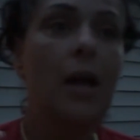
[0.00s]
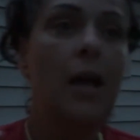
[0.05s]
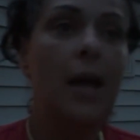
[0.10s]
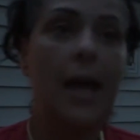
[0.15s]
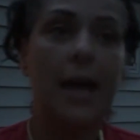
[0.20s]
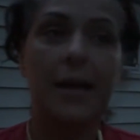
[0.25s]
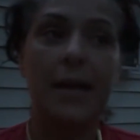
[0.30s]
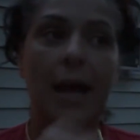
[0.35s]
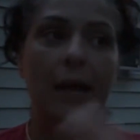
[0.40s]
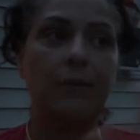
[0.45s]

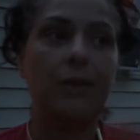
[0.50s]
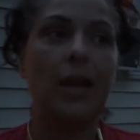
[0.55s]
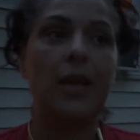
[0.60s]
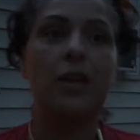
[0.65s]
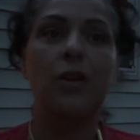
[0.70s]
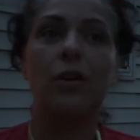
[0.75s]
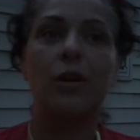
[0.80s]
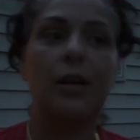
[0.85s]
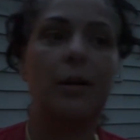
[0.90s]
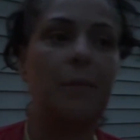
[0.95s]
And not that
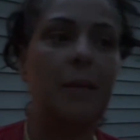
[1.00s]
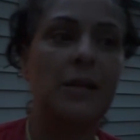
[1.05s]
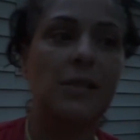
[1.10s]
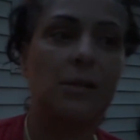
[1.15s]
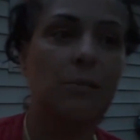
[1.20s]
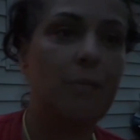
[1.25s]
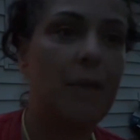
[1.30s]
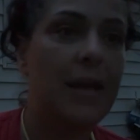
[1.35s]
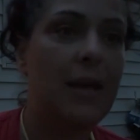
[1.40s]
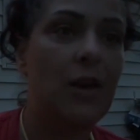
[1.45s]
you're going
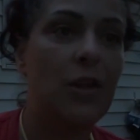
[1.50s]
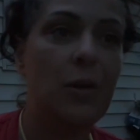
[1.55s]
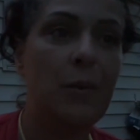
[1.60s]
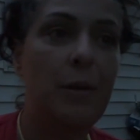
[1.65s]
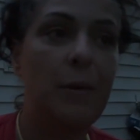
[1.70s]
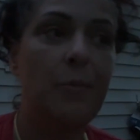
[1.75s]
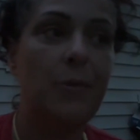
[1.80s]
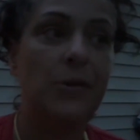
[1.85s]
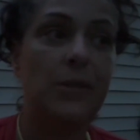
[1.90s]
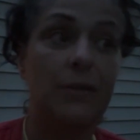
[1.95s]
to make other
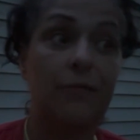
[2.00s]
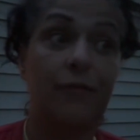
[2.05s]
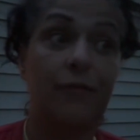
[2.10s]
people's